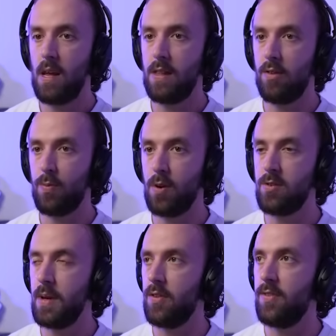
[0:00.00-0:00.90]
There's
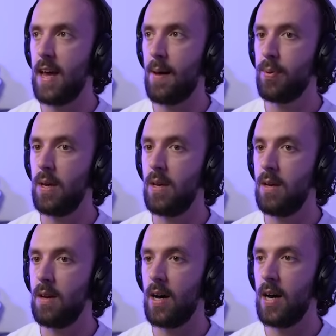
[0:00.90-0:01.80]
supposed to be a
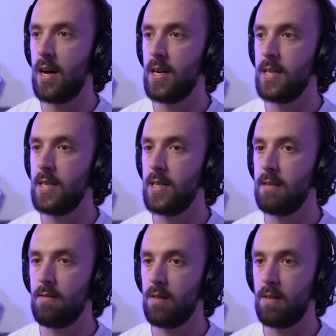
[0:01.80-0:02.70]
zappy,
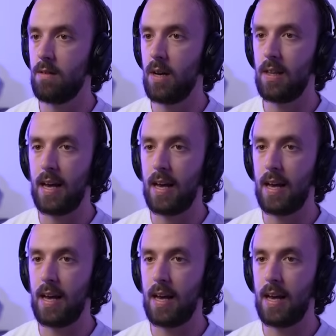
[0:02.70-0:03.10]
uh,